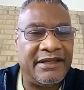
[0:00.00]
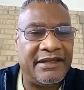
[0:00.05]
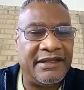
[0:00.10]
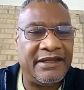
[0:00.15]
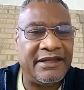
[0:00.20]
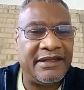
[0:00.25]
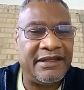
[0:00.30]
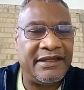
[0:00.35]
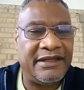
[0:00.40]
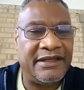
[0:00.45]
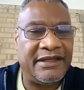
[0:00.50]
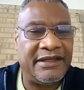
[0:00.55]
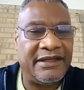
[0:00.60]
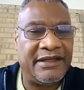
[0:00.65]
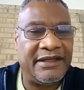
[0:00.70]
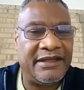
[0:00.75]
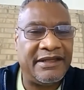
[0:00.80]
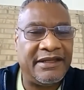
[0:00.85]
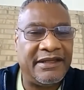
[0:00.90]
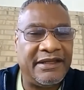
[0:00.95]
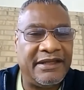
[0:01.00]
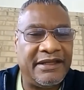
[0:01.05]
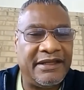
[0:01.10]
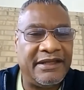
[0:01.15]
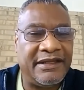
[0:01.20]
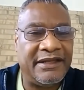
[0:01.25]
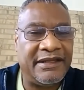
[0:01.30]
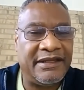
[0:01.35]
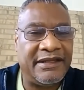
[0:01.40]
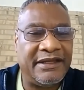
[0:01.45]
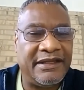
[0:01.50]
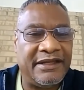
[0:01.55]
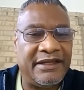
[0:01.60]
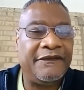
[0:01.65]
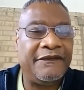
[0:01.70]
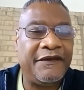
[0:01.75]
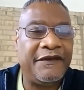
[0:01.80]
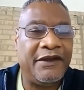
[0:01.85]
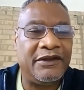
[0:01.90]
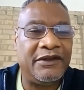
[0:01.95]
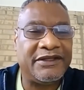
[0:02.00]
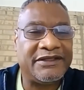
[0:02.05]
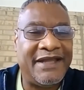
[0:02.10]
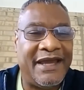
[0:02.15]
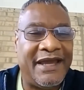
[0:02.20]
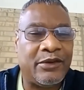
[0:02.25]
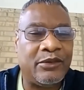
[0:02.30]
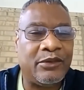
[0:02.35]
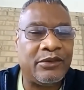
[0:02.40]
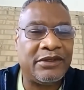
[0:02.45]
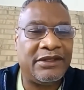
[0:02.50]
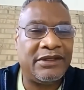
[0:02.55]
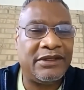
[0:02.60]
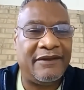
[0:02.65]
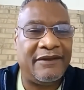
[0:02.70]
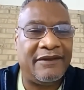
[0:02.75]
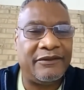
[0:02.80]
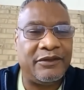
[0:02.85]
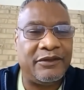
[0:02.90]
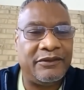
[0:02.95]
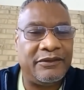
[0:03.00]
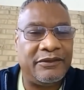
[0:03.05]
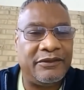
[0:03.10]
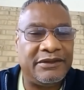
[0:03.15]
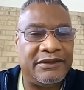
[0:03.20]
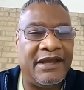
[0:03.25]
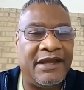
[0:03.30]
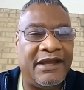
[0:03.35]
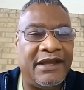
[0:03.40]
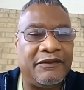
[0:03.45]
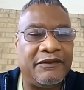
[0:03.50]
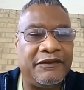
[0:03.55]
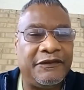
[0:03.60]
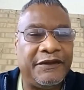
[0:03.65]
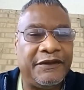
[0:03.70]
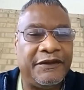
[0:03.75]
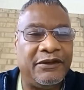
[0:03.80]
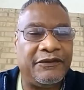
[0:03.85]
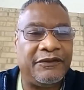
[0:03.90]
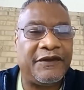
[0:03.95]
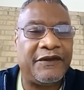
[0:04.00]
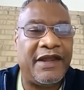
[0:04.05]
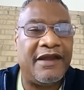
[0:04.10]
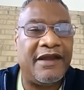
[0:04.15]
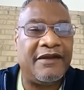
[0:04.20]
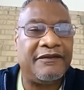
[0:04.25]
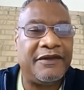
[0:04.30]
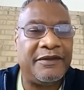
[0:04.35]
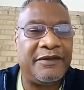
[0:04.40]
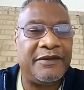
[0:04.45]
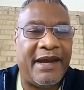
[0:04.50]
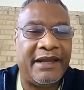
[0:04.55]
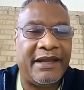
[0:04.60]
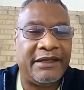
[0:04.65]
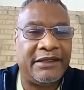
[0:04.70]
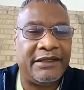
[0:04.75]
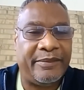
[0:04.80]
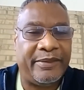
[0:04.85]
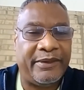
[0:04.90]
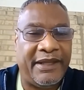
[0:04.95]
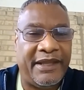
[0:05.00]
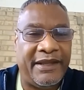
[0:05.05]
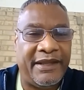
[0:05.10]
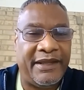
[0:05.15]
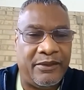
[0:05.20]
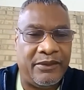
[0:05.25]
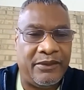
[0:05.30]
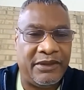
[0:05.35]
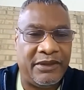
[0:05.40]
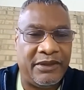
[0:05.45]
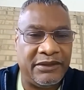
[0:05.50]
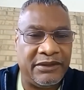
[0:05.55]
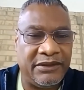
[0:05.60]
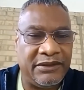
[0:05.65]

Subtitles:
or the playing field is not on a level field for everybody to play on.